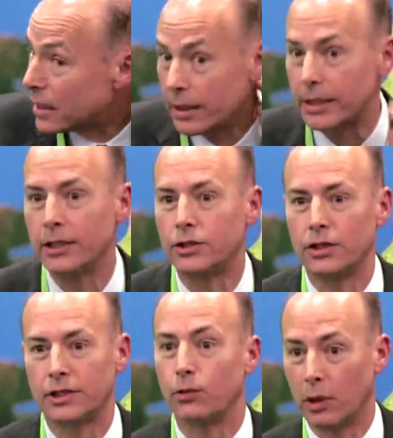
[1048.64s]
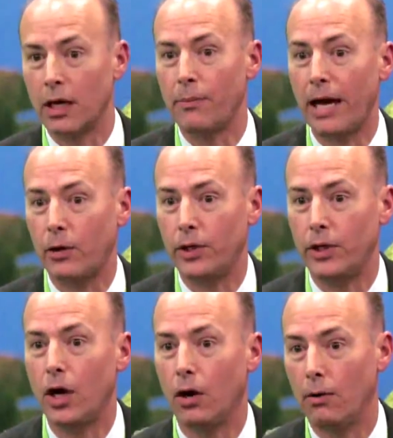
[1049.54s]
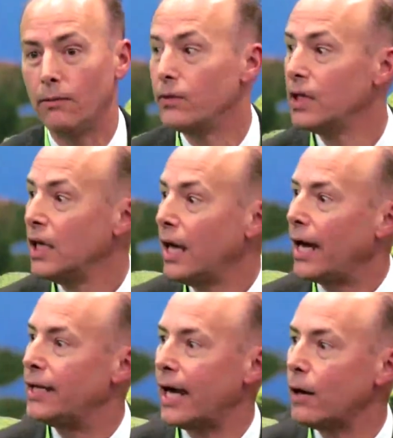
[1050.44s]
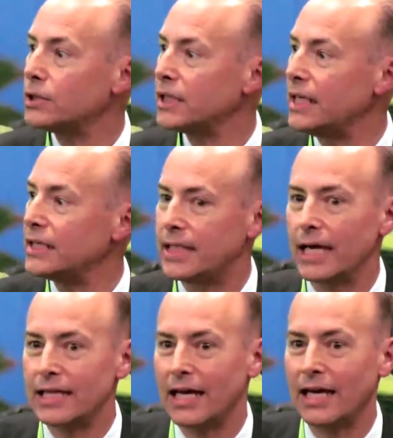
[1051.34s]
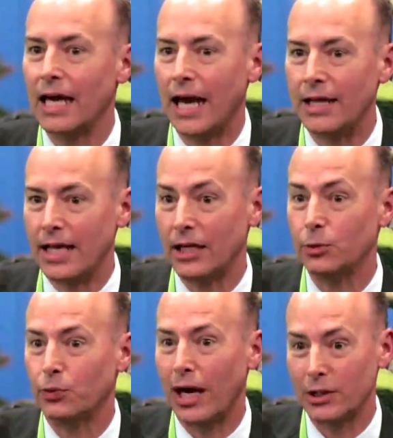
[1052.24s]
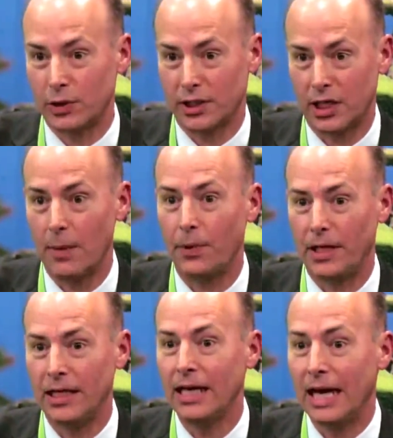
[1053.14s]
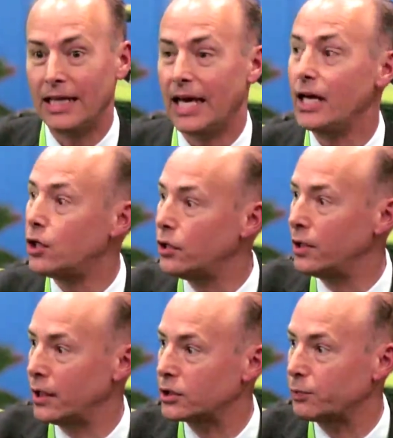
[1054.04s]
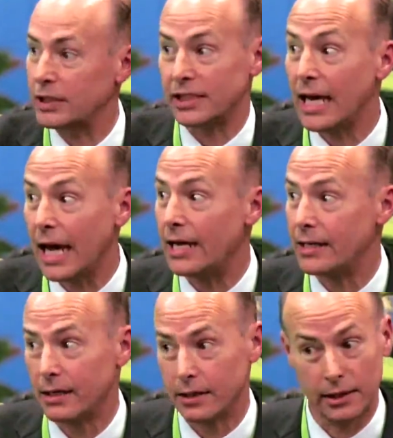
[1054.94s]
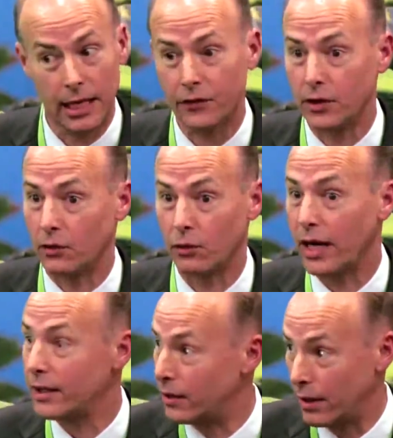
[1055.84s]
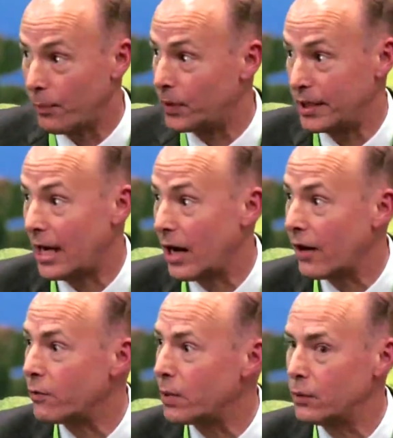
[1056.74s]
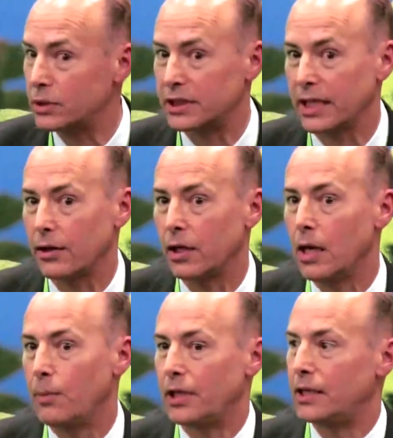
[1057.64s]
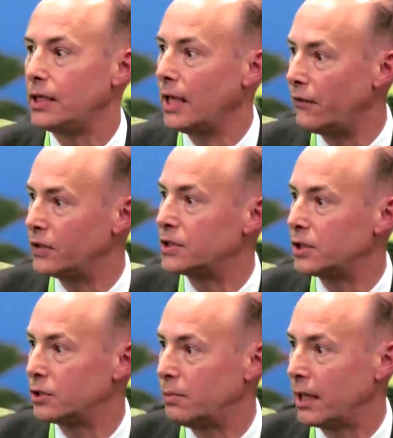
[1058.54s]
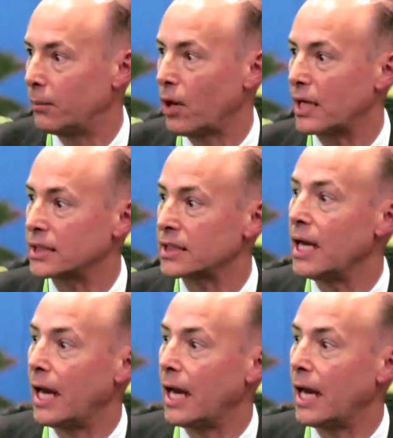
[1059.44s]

And they said, well, come back when you know. And that was the key. Is that, again, the enterprise was a company, and they couldn't express. They had the left and the right, the up and the down. Everybody was together, but they didn't have a decision-making process.